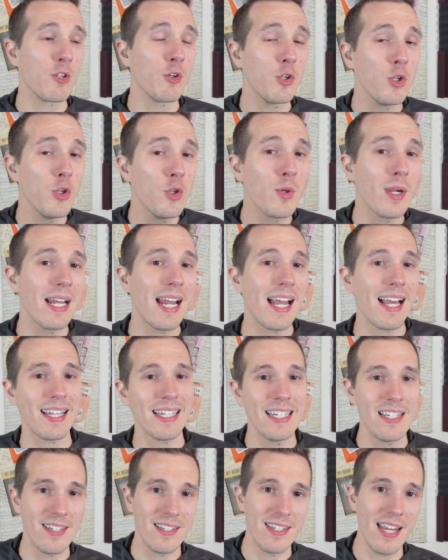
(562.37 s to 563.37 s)
So who can
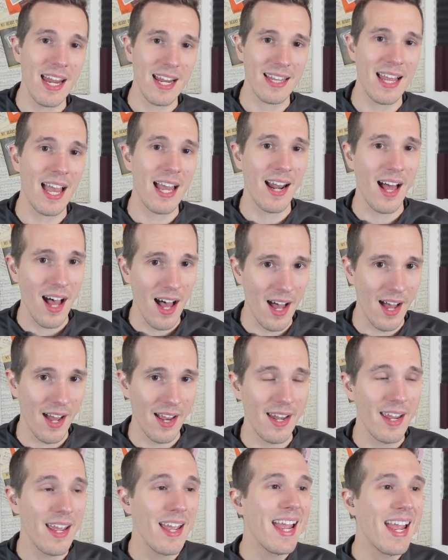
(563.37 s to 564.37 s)
at least take that
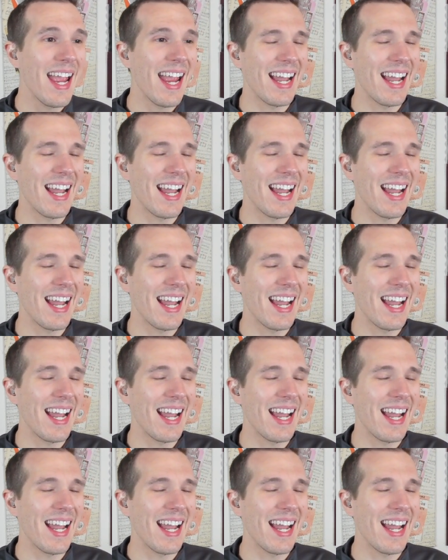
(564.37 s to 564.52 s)
on